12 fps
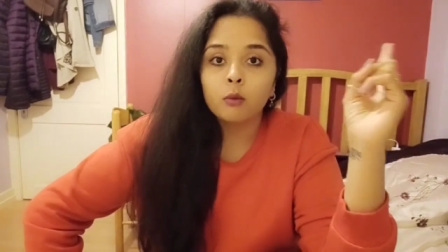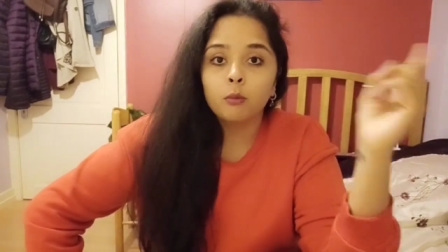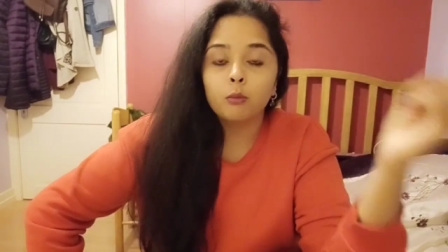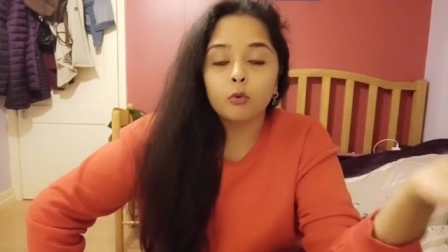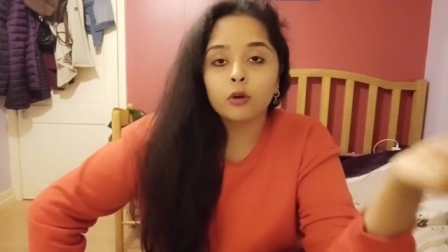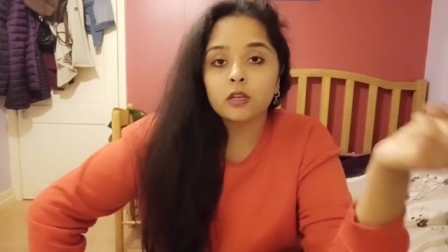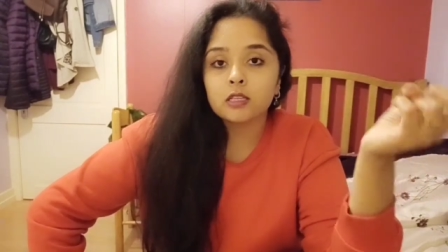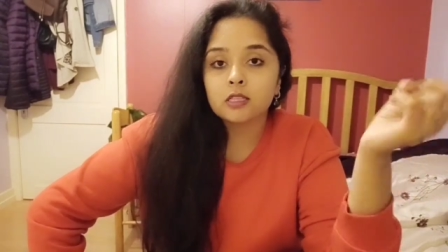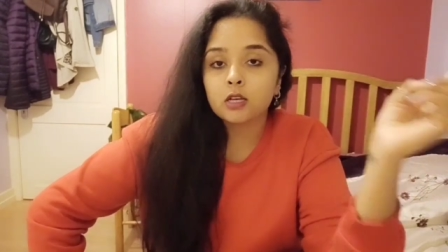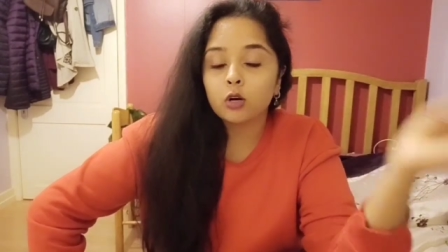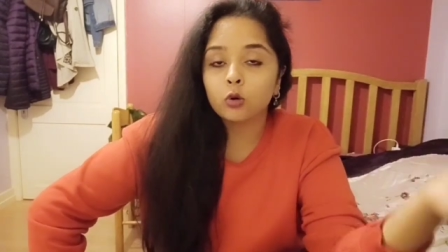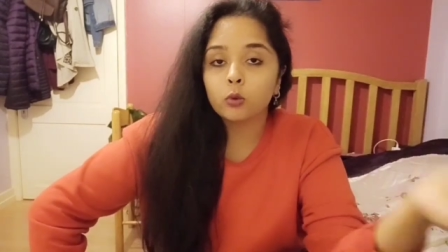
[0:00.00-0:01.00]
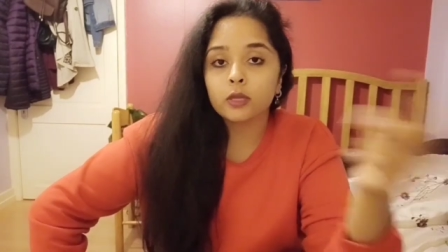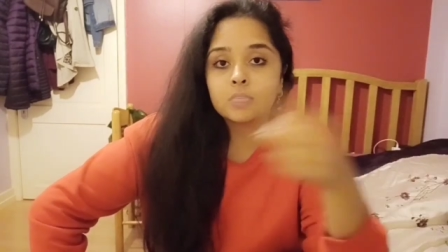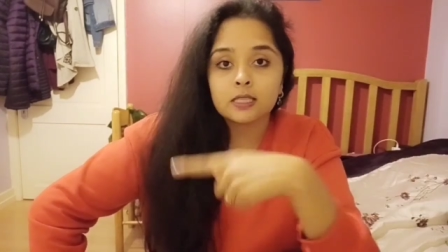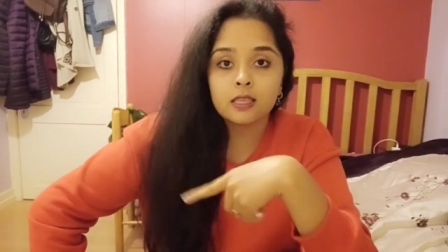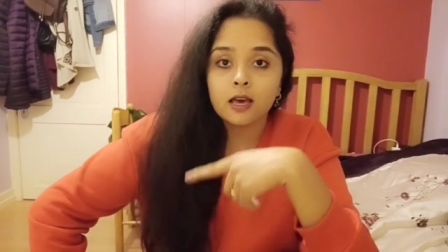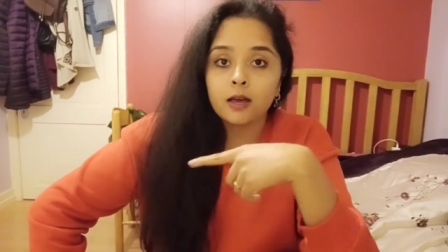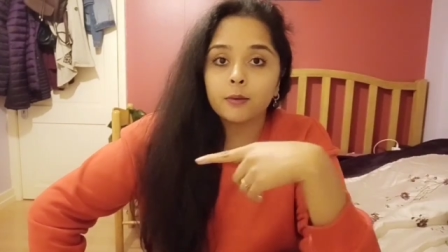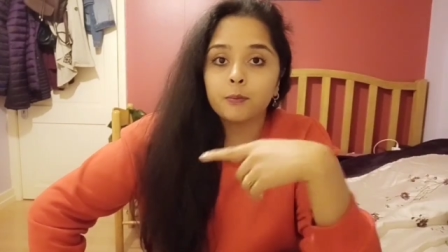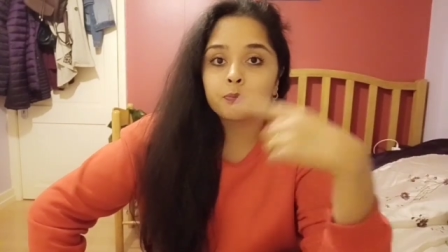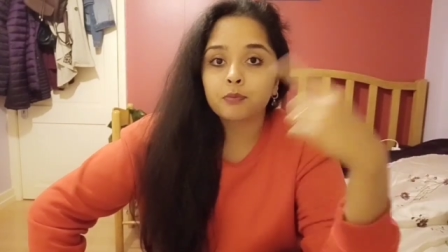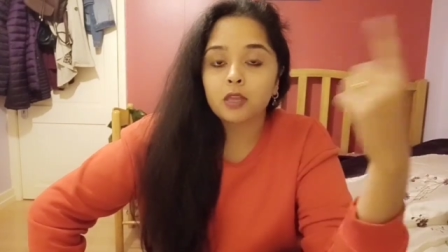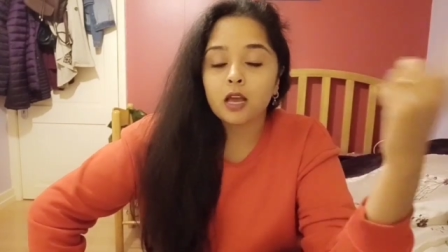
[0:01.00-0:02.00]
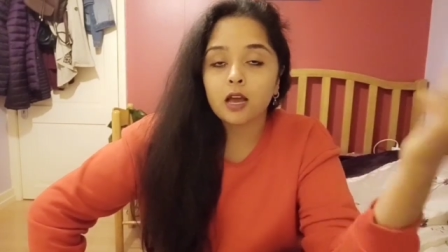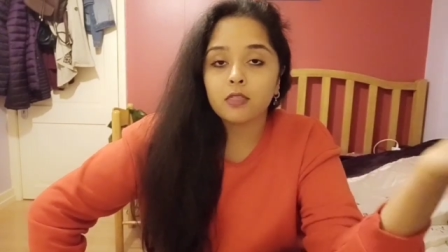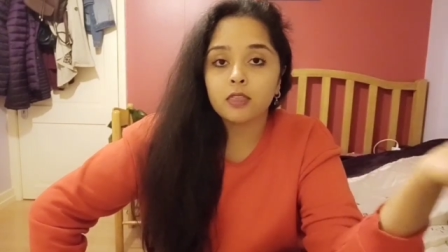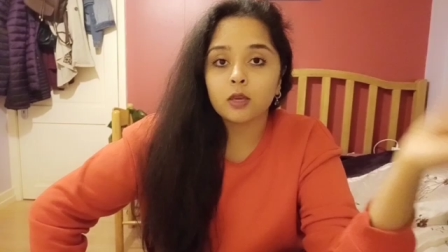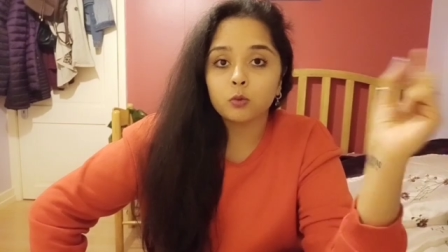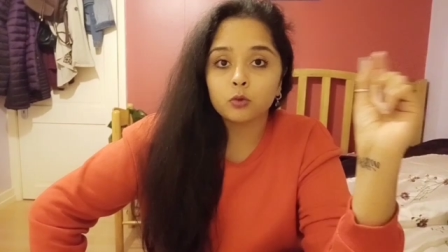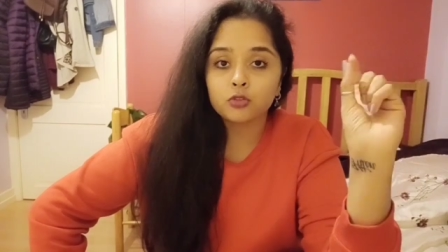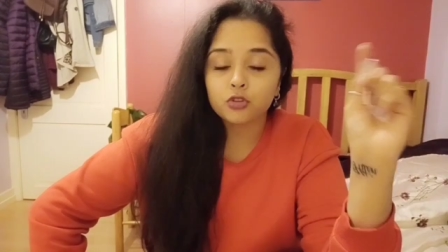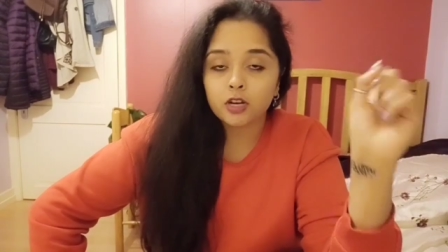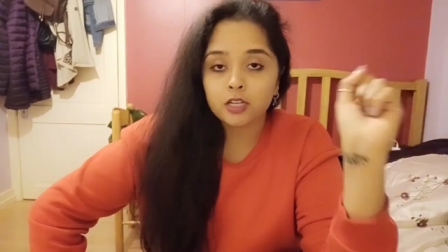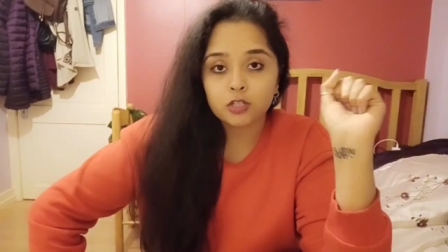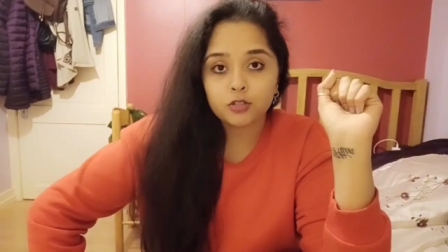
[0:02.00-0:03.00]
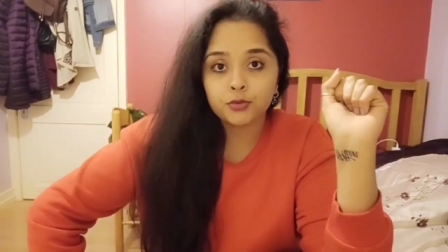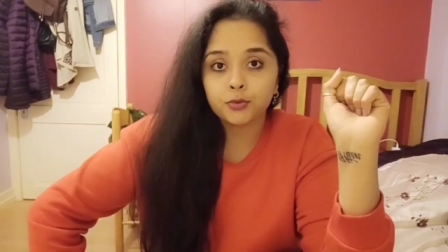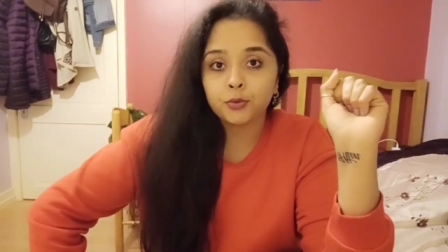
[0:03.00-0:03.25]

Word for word: boys are always there and they will try to